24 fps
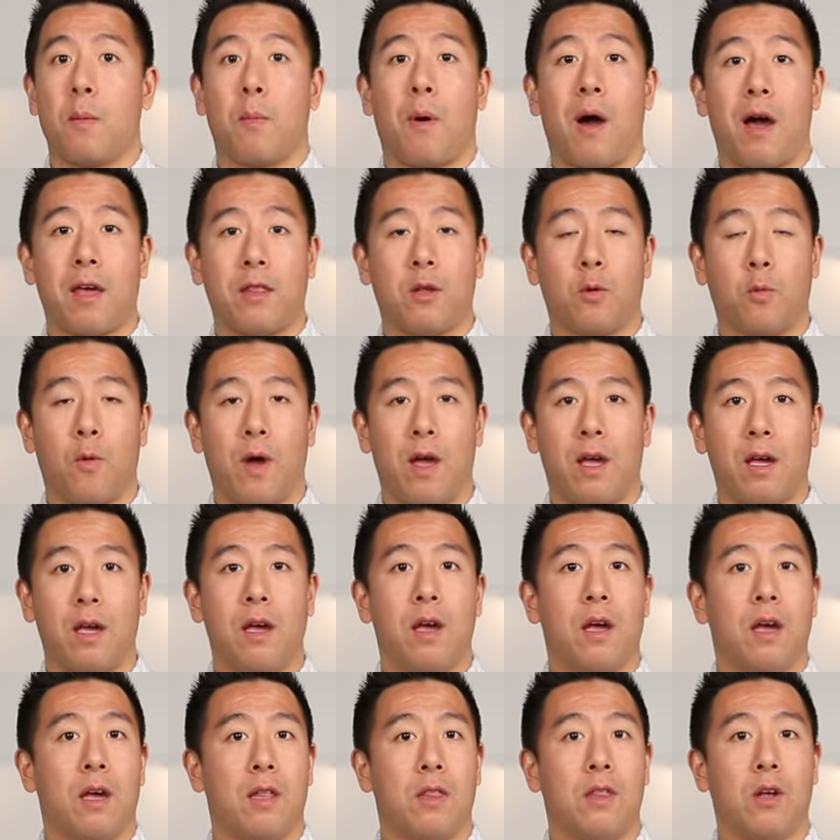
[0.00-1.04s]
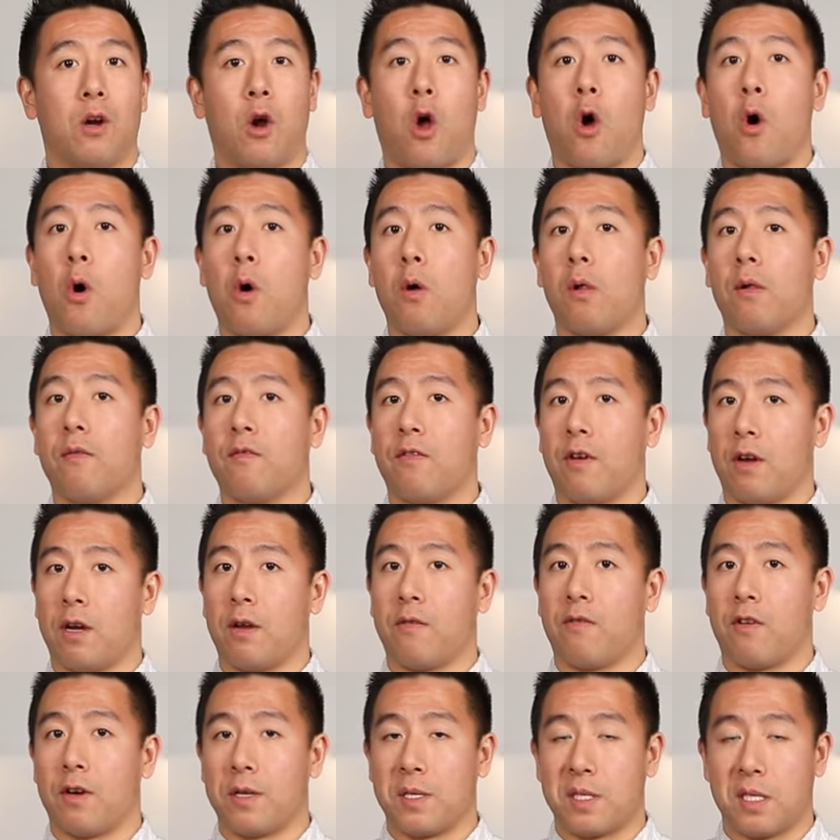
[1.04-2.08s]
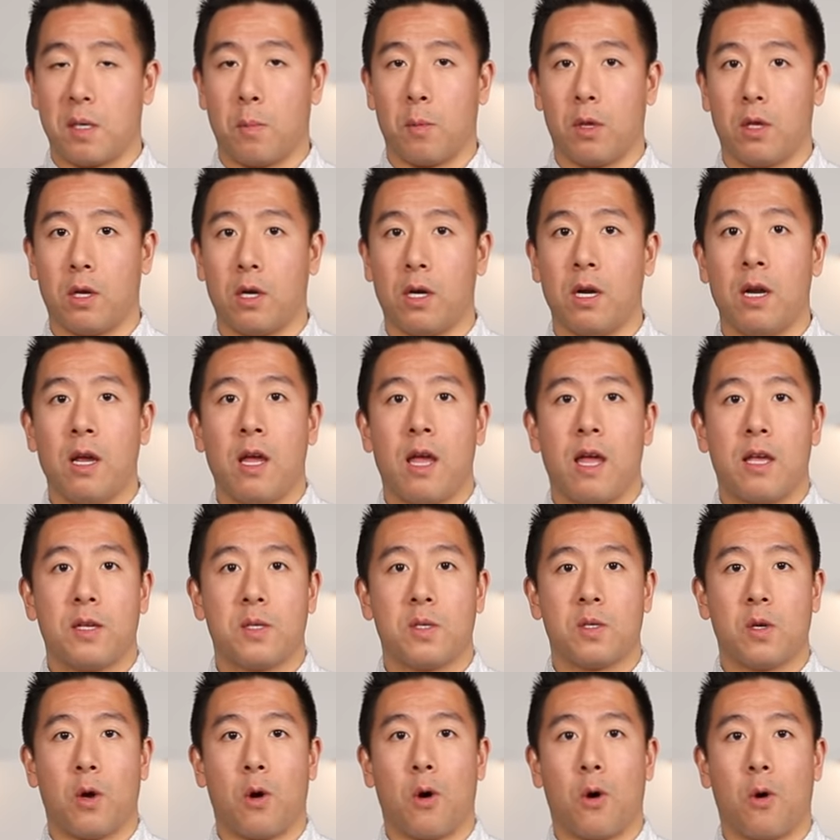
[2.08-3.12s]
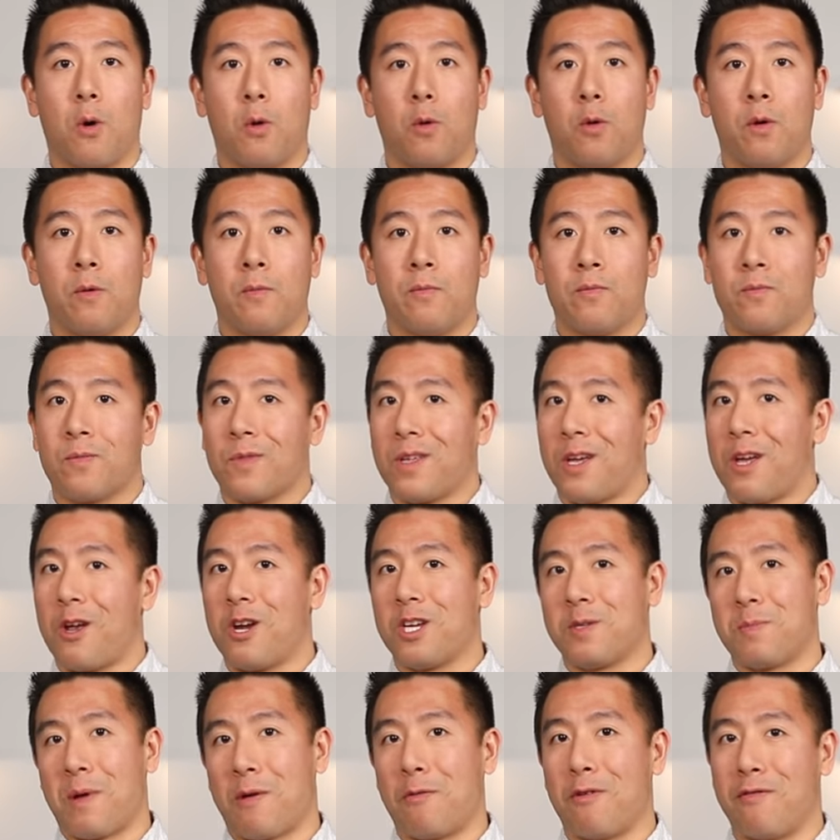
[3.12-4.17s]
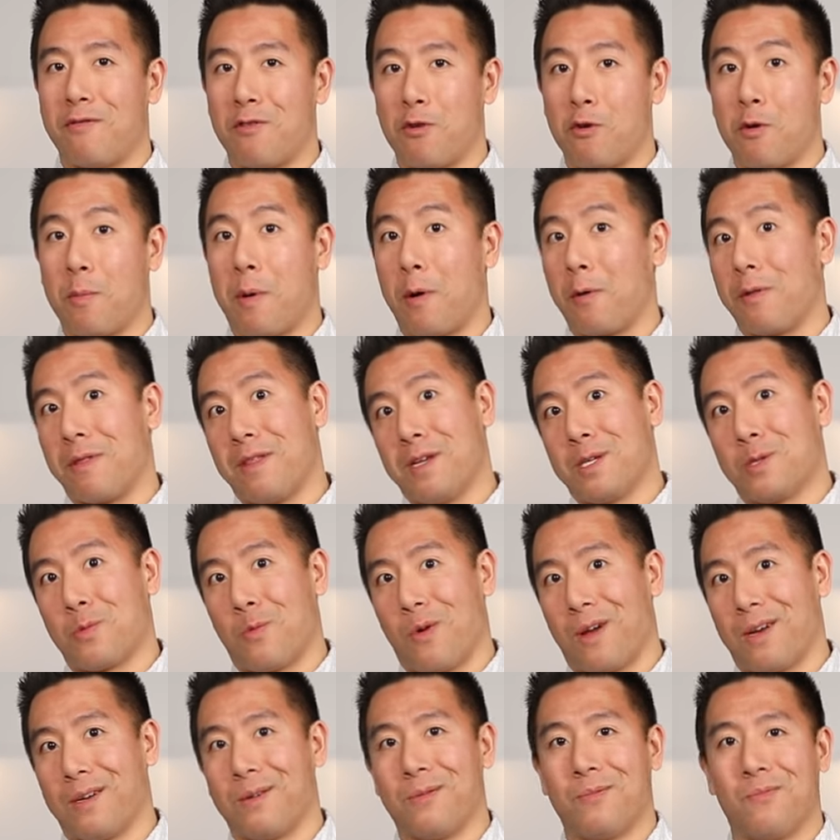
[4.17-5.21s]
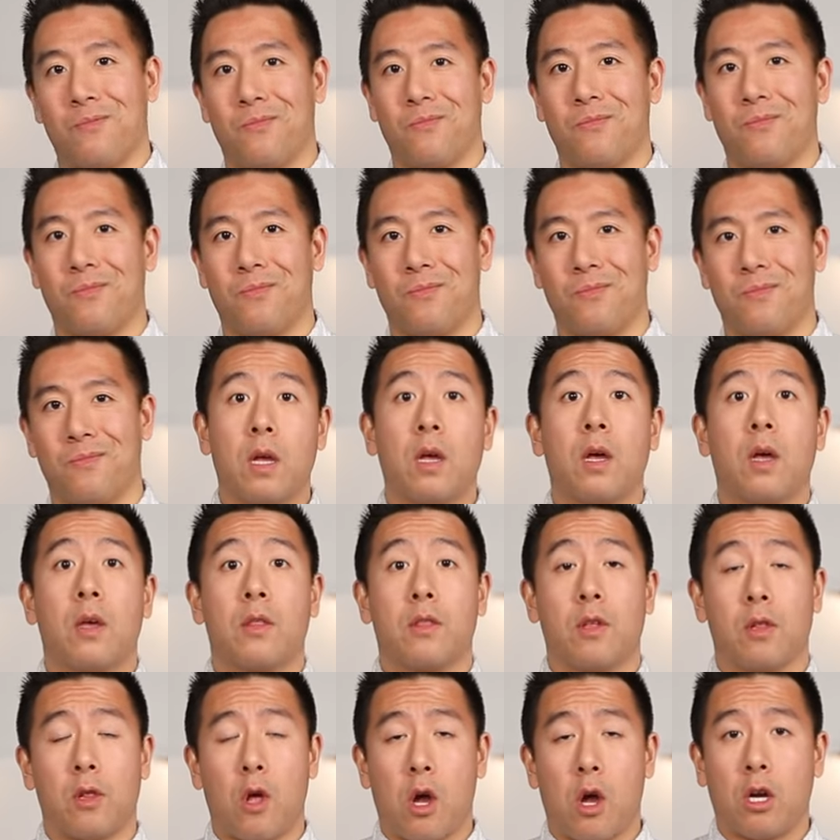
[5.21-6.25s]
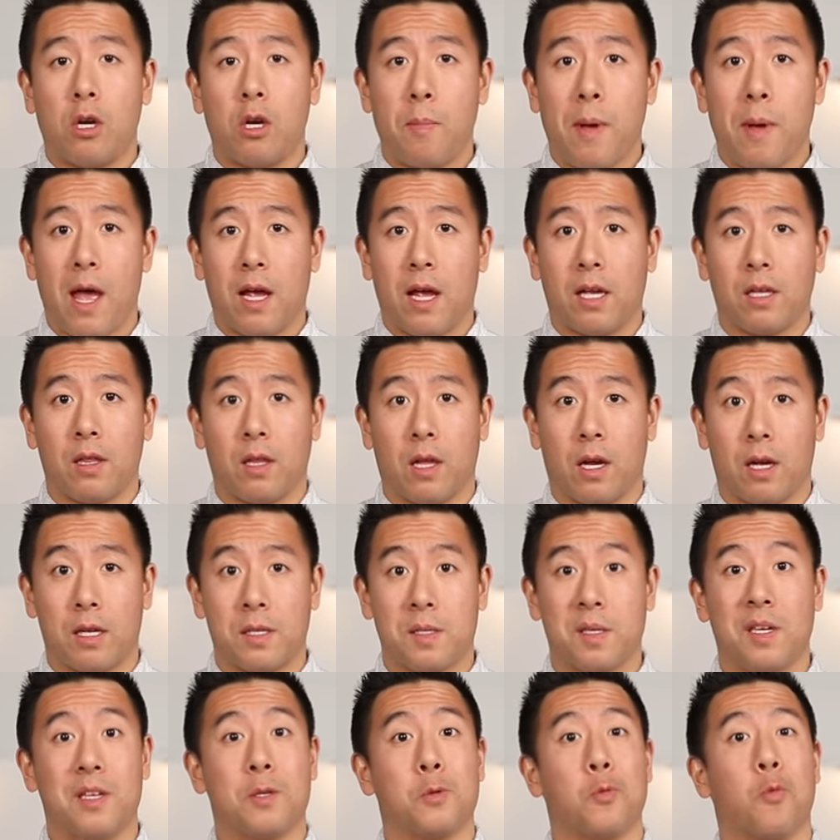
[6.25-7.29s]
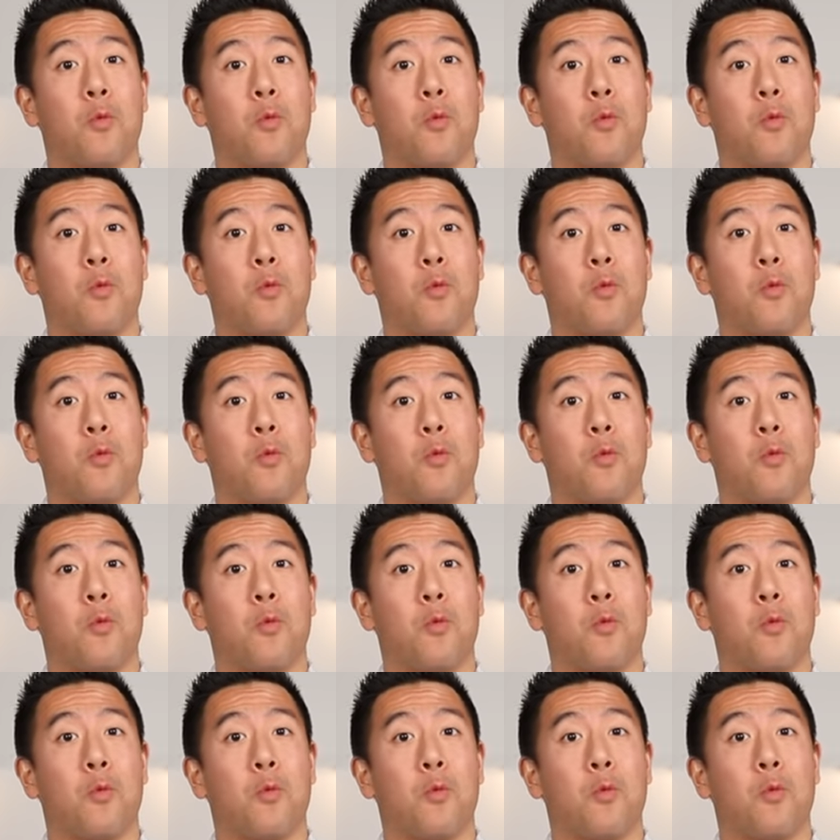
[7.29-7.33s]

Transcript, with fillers: But either way, they're all very, very similar. So Here's my review about this one. The Locker Pack Lux is